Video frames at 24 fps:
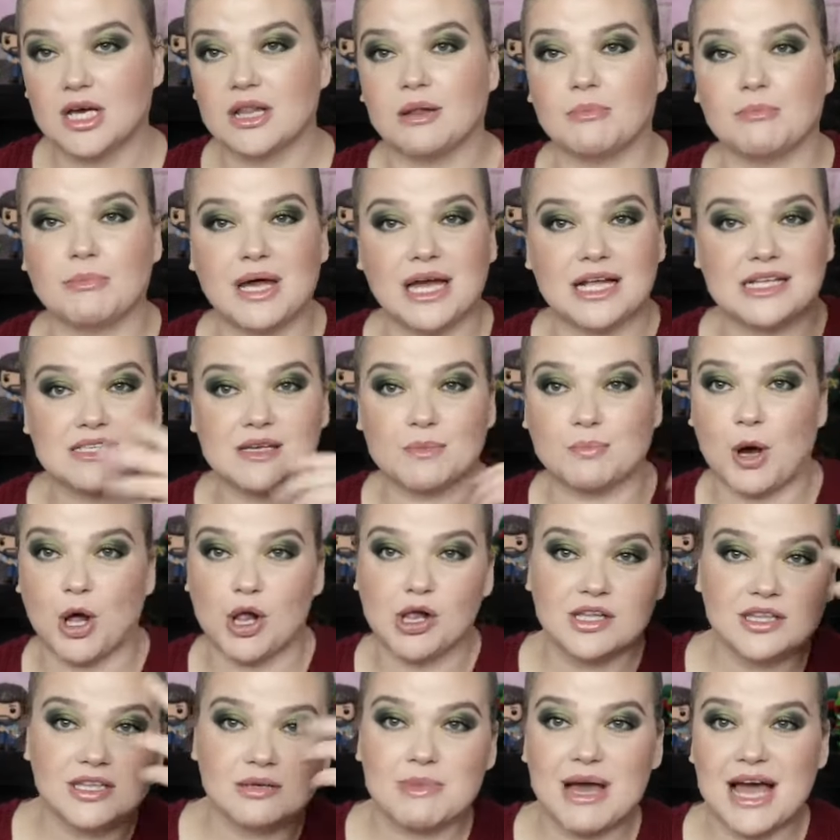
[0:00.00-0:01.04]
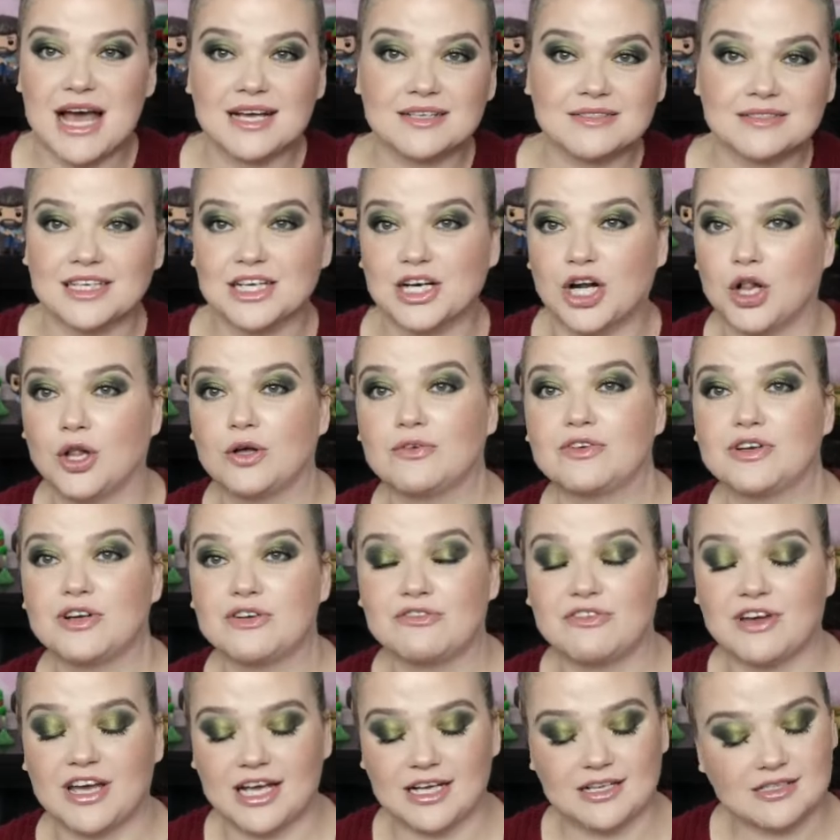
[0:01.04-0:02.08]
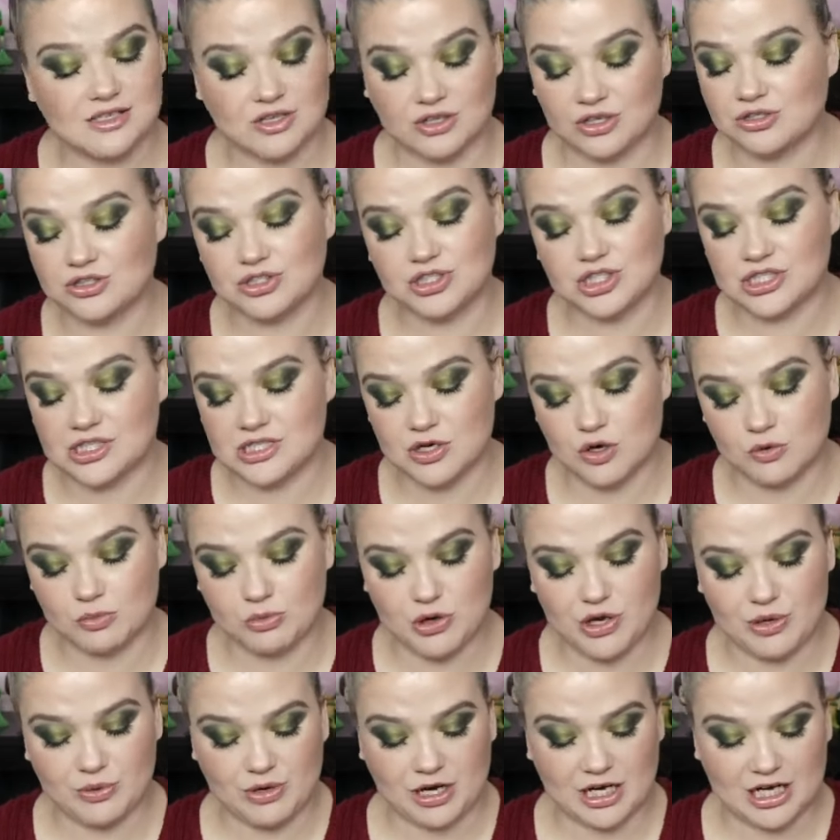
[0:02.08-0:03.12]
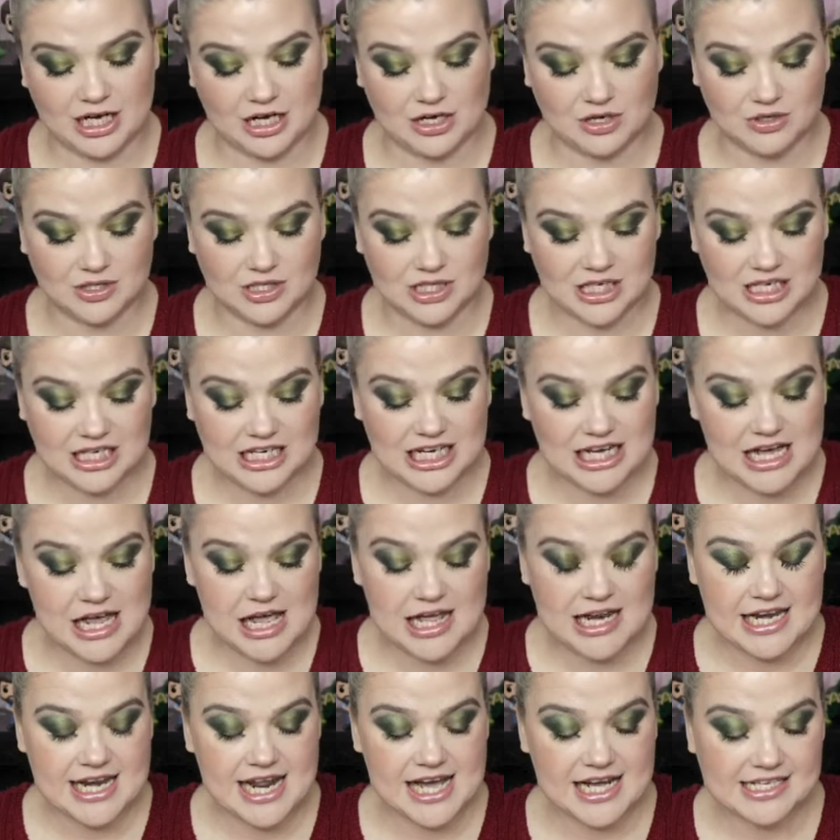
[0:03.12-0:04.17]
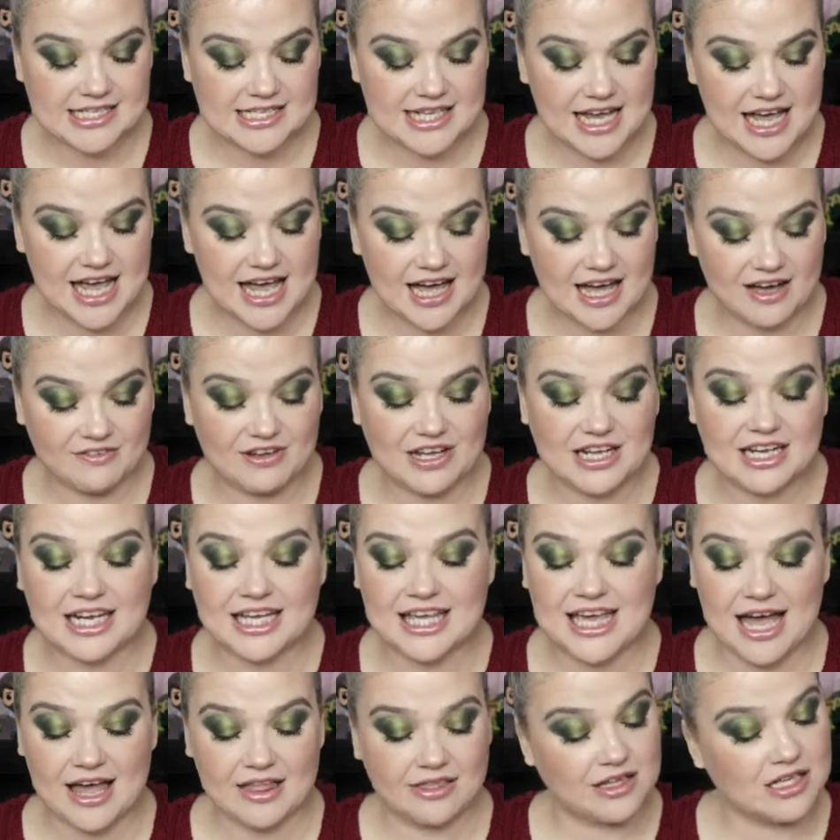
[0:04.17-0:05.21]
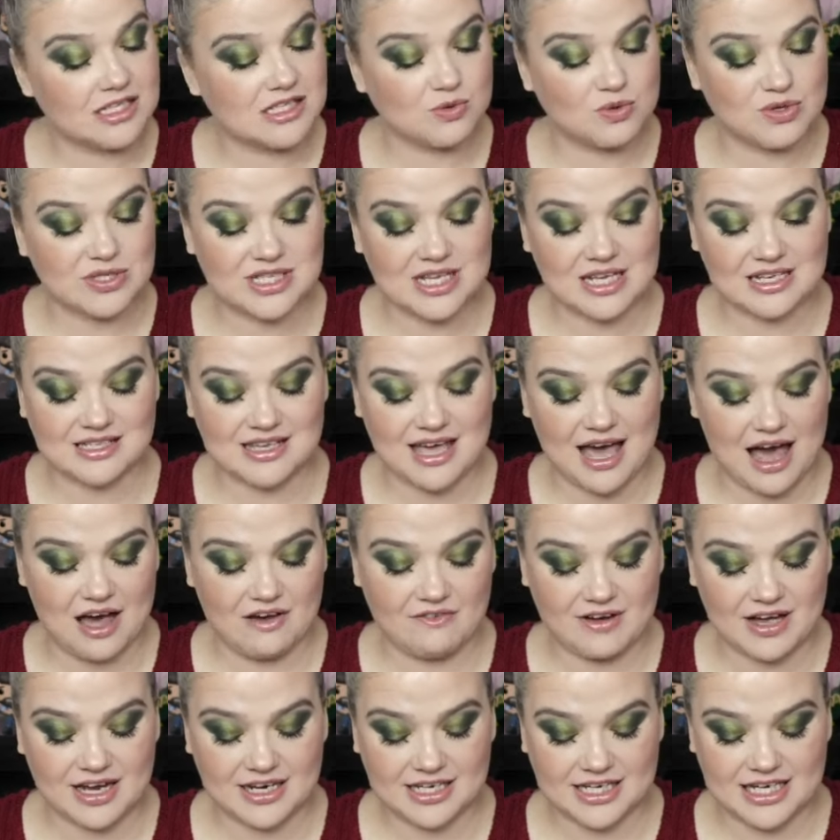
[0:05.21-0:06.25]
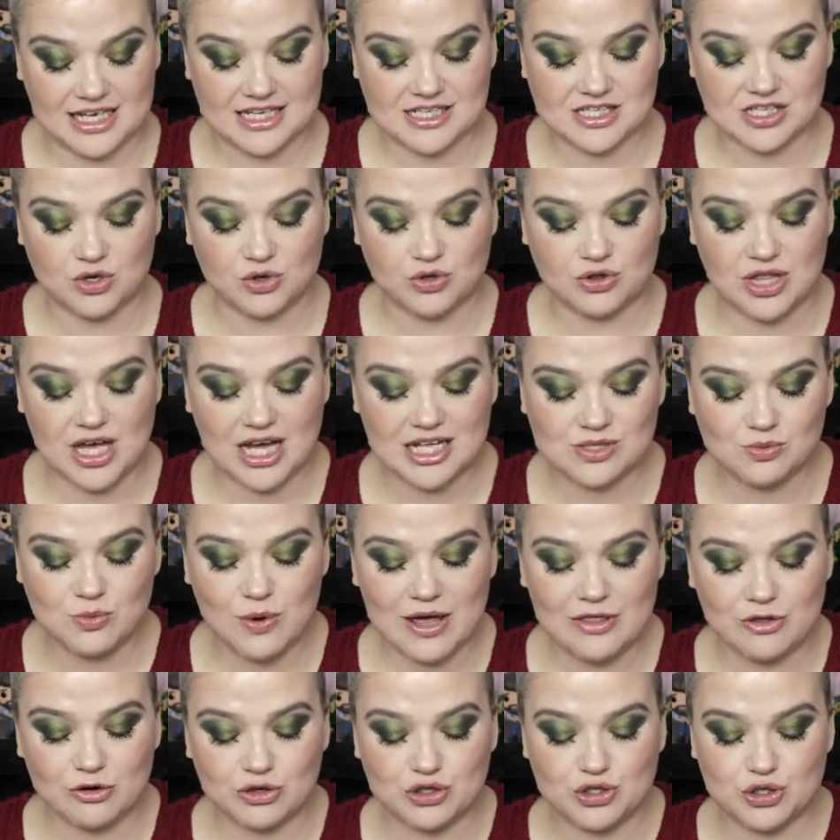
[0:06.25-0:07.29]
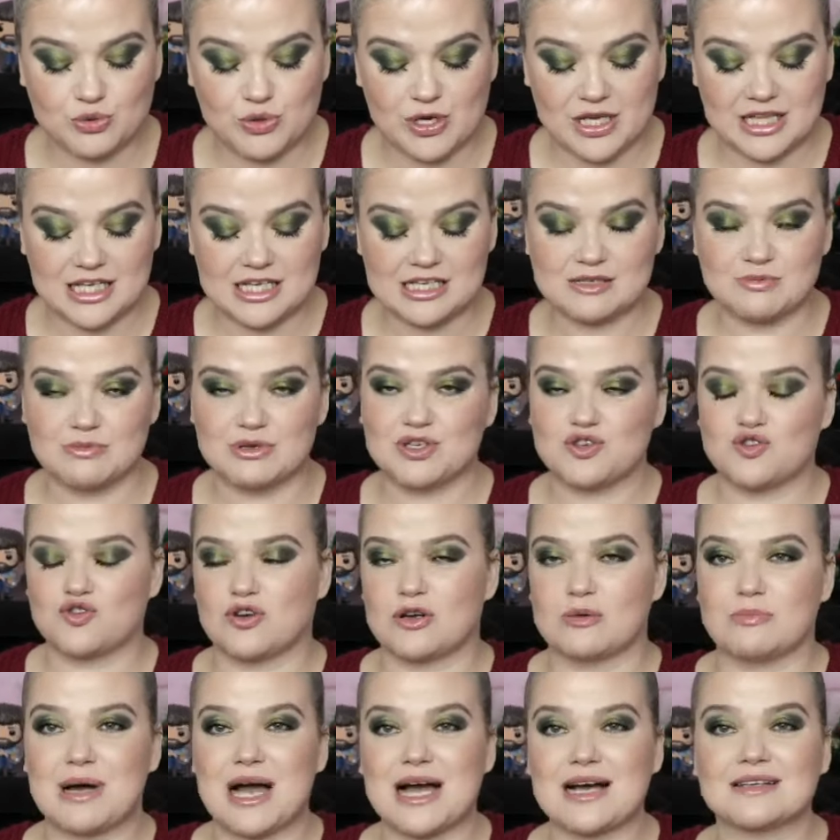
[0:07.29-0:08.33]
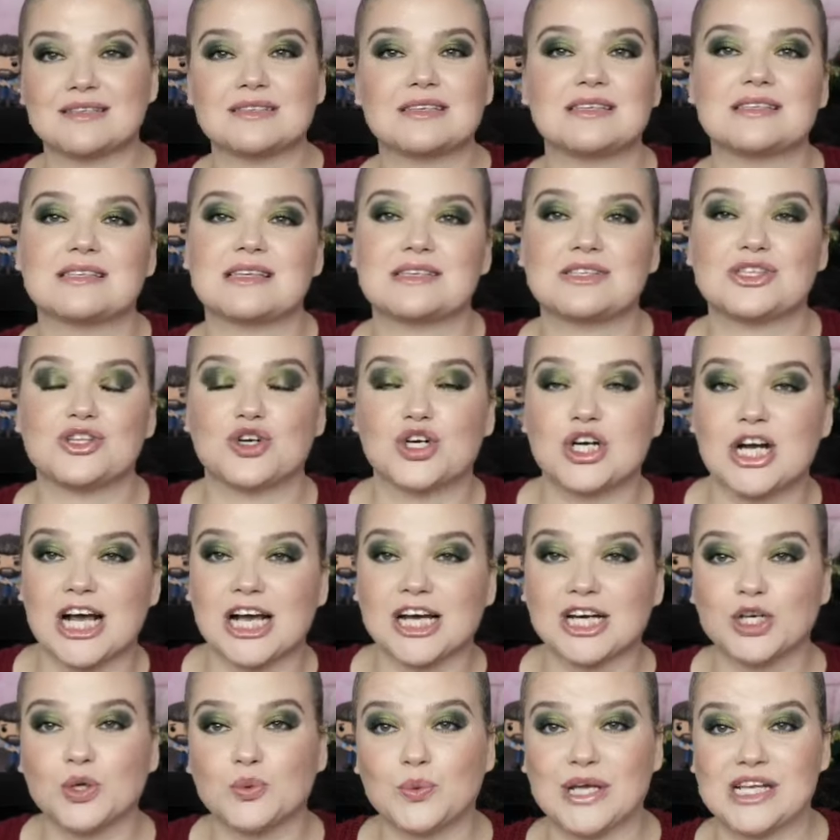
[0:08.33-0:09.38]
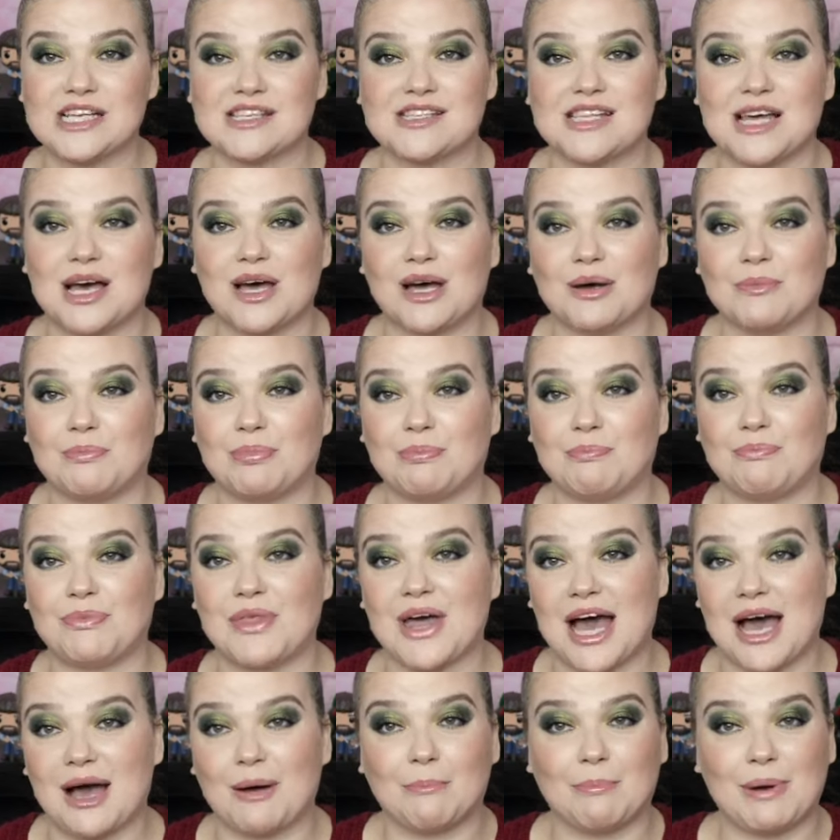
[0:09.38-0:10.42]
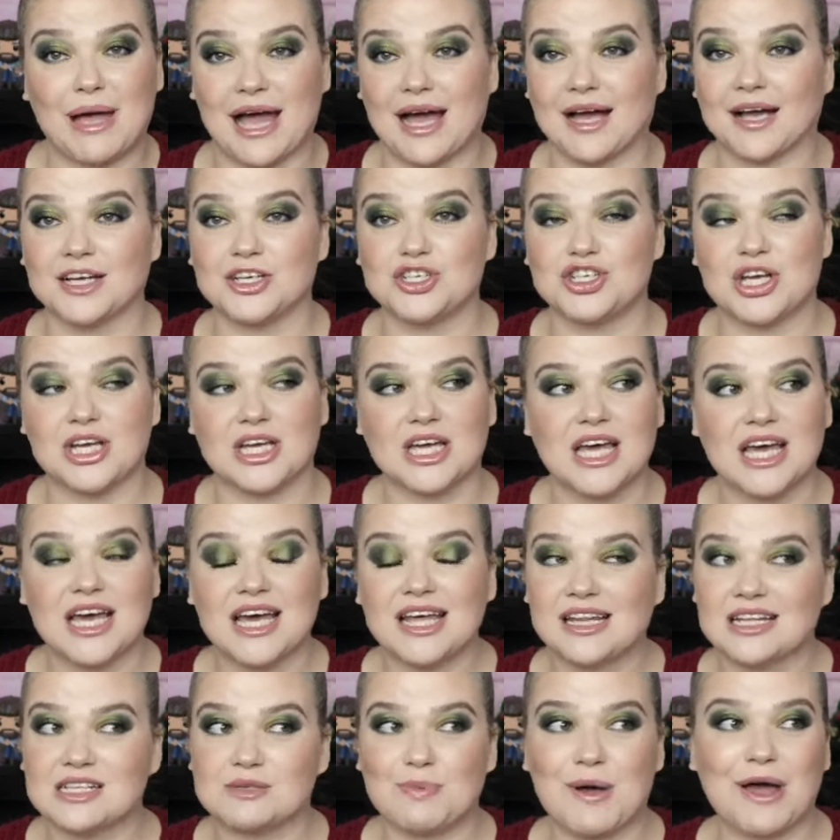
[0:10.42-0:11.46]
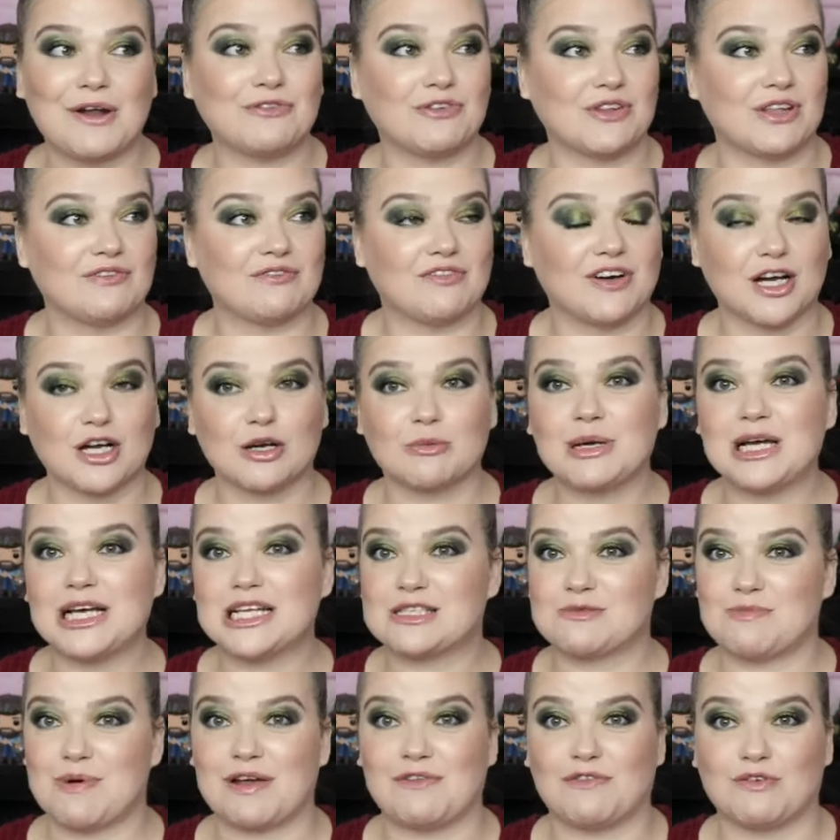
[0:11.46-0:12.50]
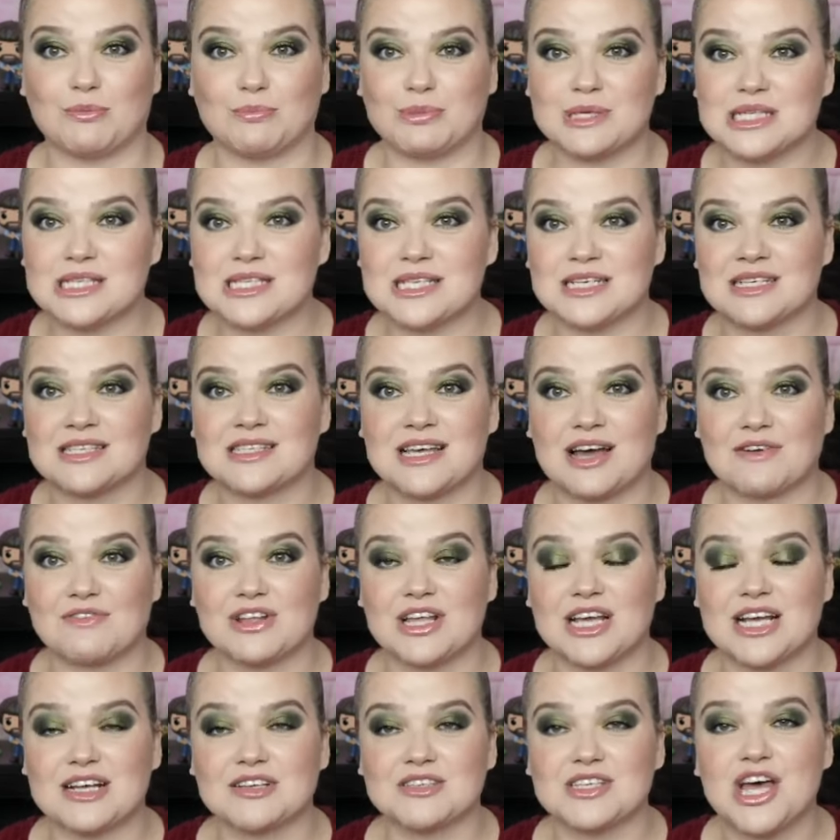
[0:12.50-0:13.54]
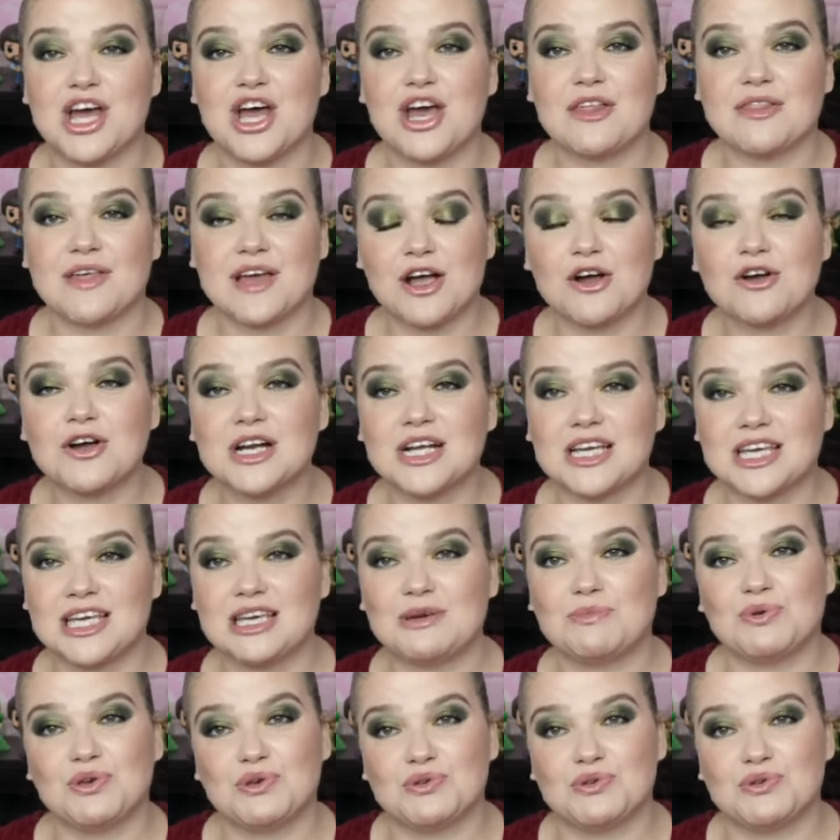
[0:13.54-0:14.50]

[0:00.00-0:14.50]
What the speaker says: it ends up all in the mask and all over your face, so there's just no point right now. Next I have, and again this one says Kat Von D, so that's why they're doing these mystery boxes, is they're not going to waste that packaging. That's bad for the environment, it's bad for business, everything else. They are going to keep